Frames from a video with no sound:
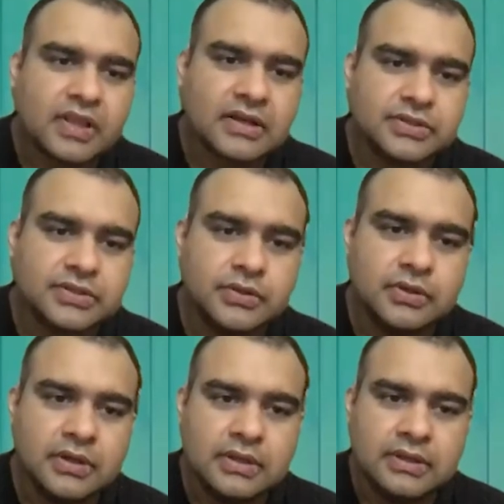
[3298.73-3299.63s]
So
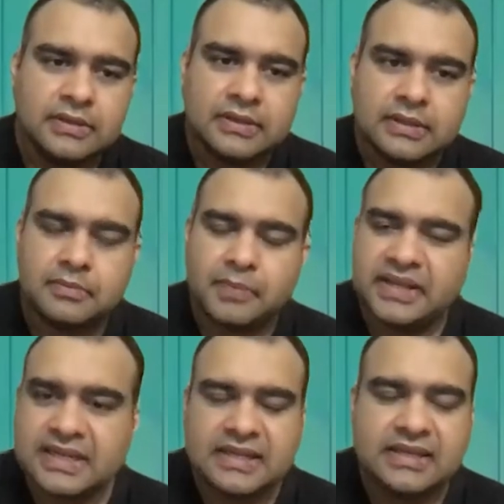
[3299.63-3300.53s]

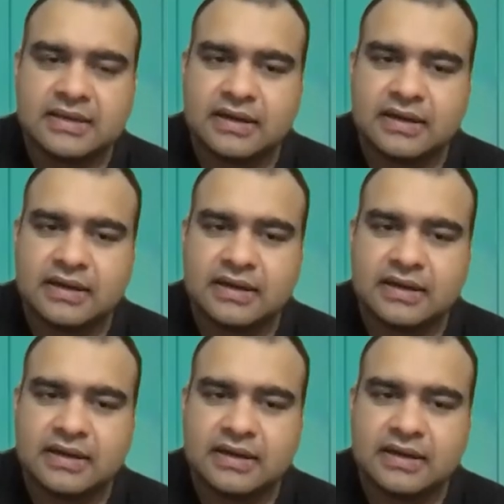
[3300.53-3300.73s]
basically,